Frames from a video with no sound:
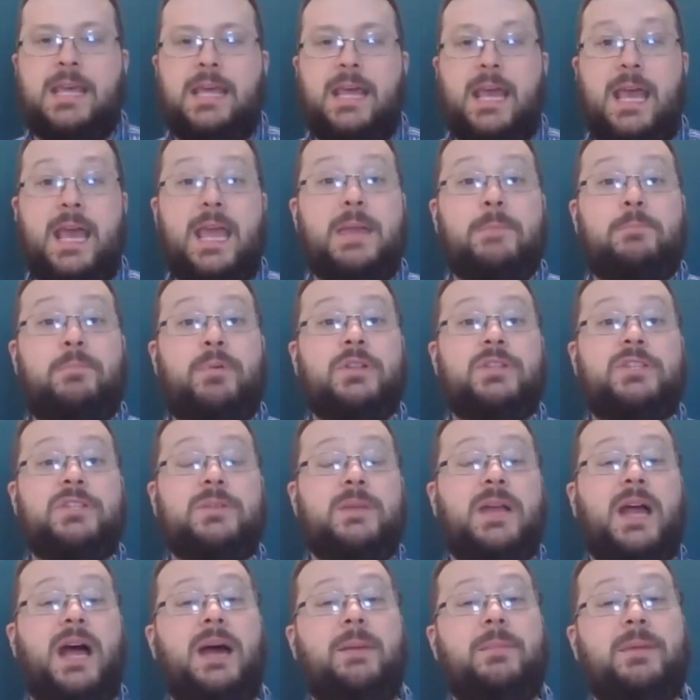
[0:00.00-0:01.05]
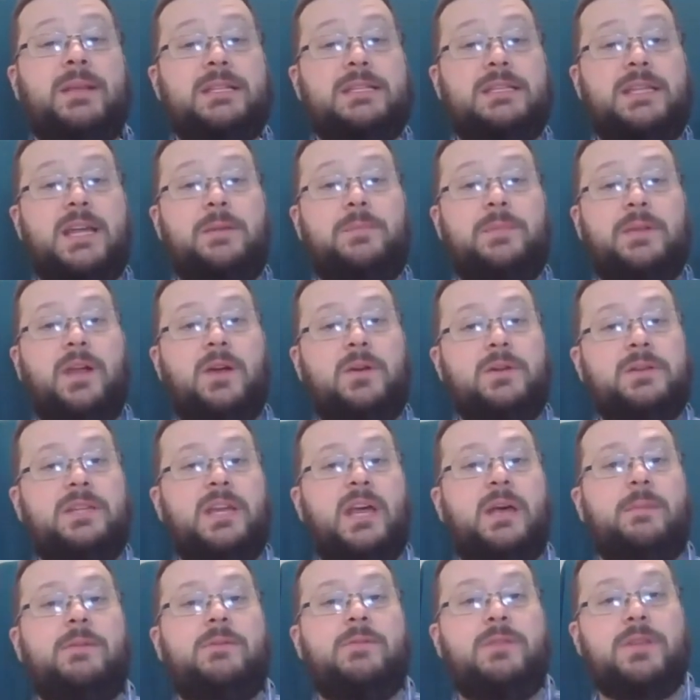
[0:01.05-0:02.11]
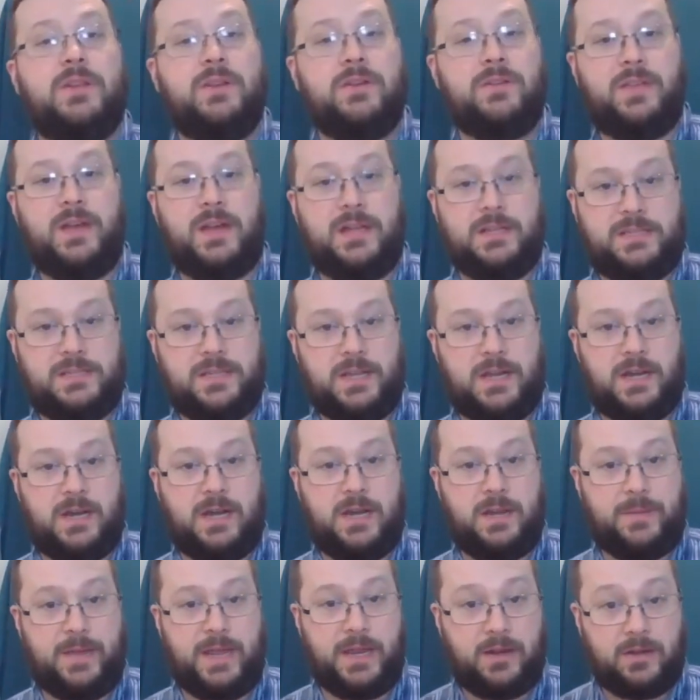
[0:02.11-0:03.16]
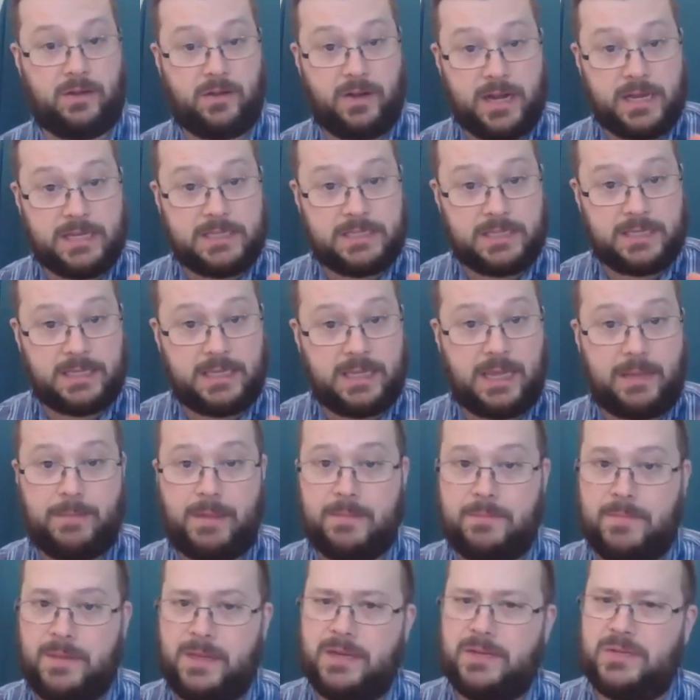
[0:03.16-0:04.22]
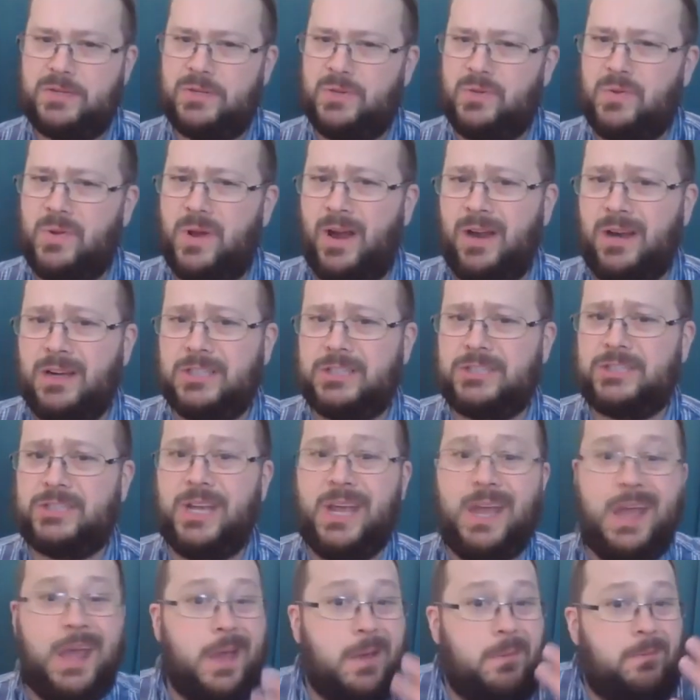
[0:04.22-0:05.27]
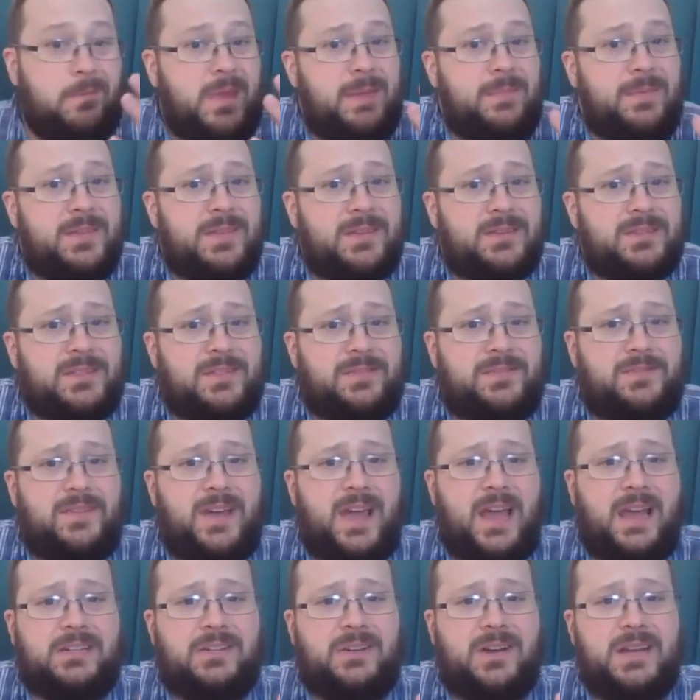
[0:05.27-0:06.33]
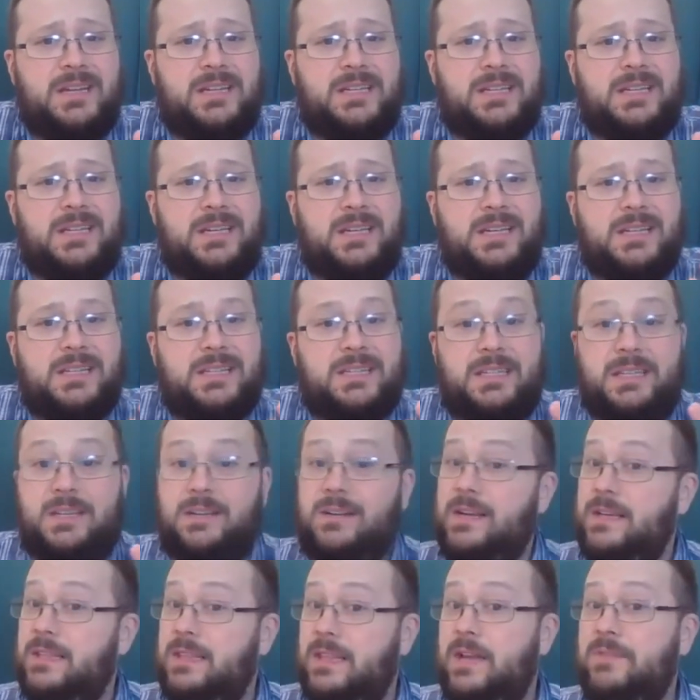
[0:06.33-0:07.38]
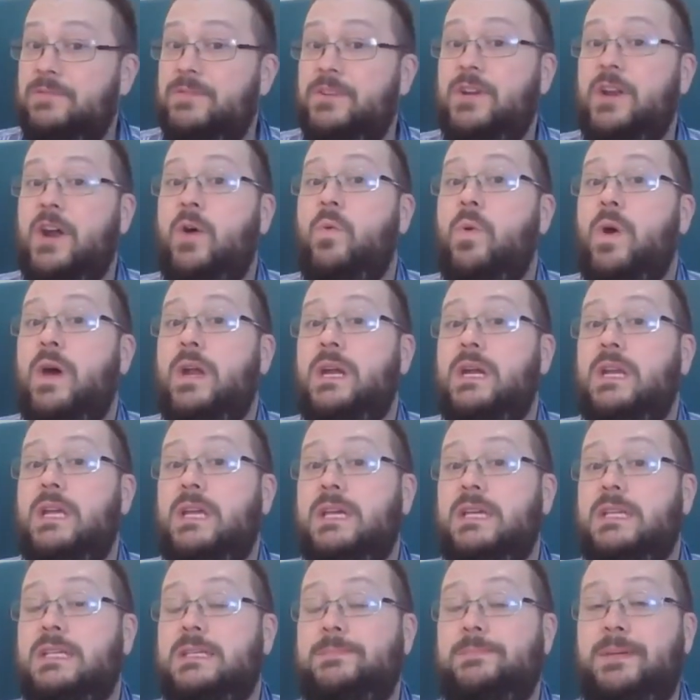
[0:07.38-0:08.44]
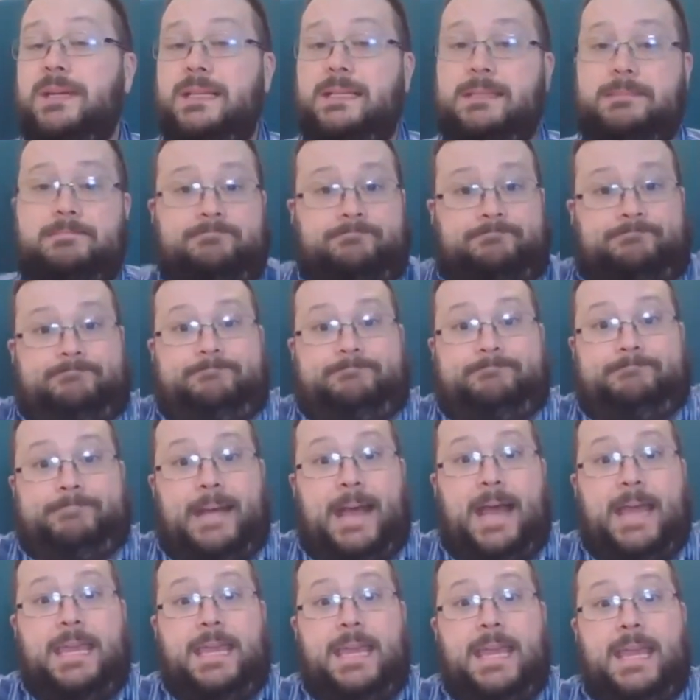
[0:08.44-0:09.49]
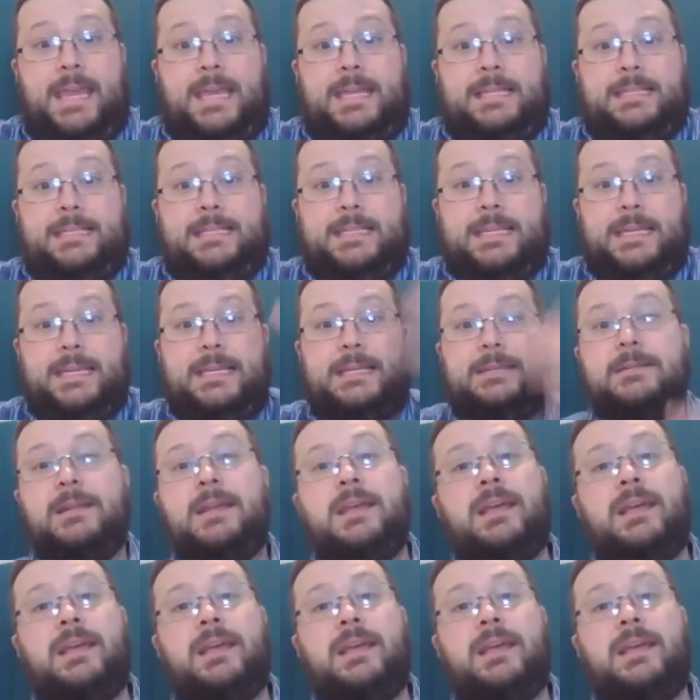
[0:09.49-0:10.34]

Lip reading: Hey, put some comments down below and tell me what your thoughts are. Am I crazy? Am I being too harsh? Maybe there's a factor I didn't consider. I'd love to know what it is, but I can't see it.